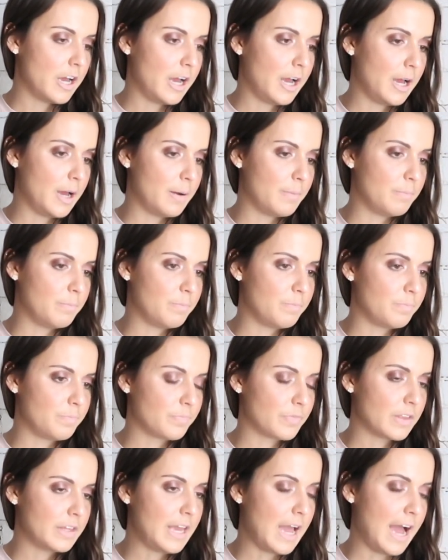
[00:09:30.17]

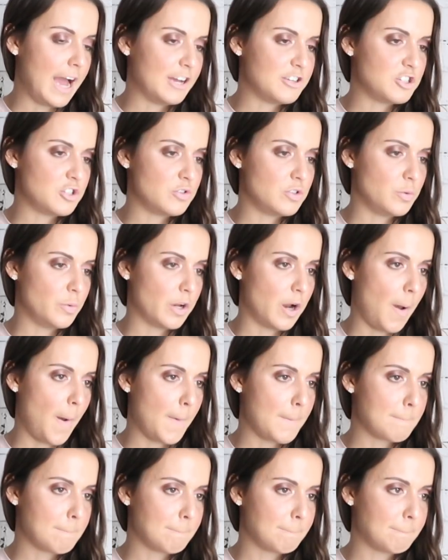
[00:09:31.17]
as you do it
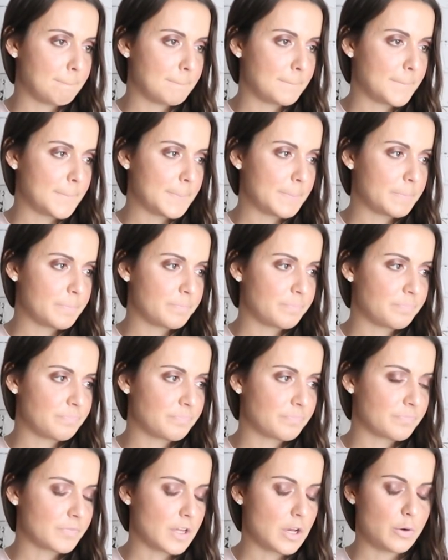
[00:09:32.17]
all.
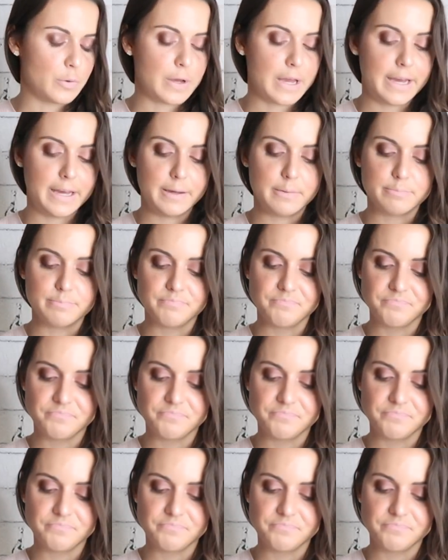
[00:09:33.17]
Okay.